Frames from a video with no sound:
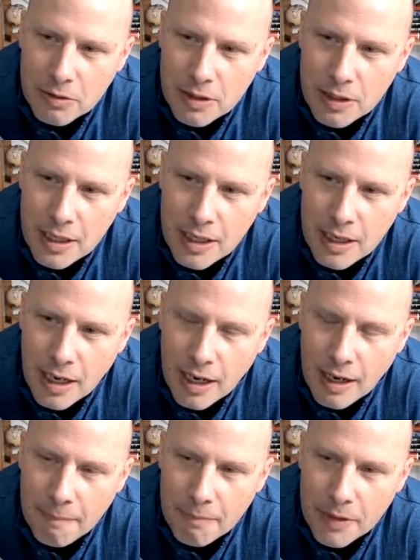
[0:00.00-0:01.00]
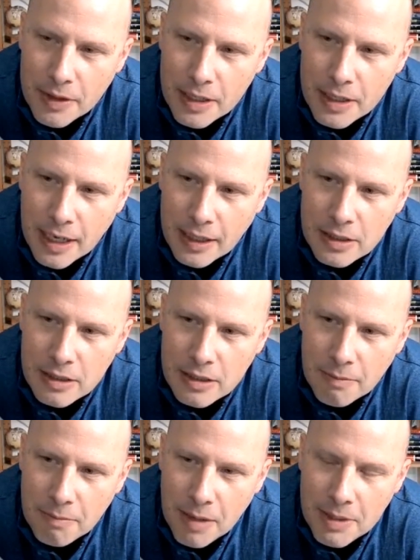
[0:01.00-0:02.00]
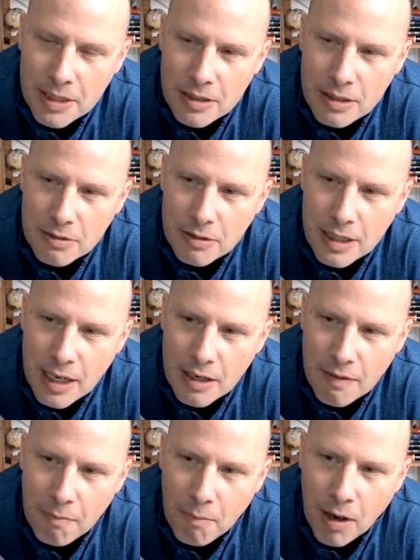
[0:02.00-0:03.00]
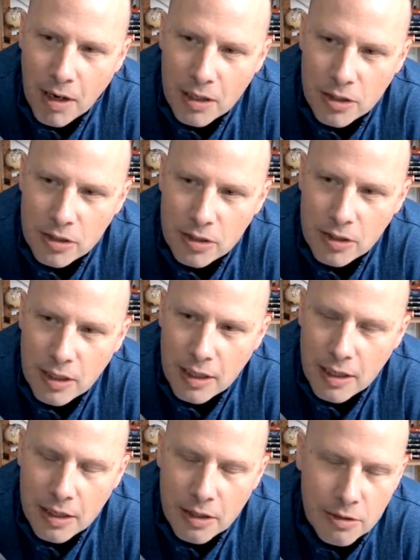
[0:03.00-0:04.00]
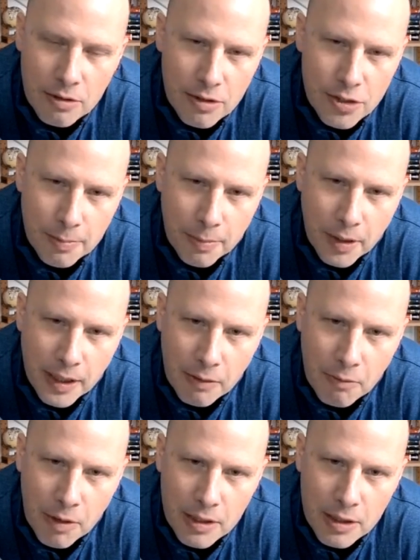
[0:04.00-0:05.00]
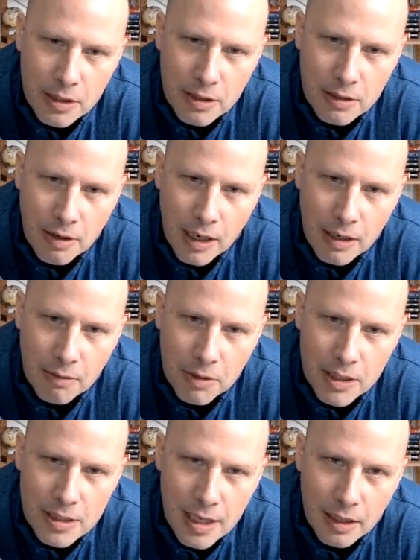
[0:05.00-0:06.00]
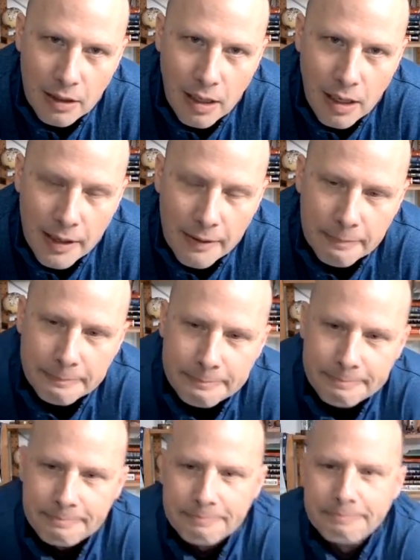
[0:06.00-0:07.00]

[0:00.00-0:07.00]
through the next, maybe to the end of March, into the spring. What does that look like?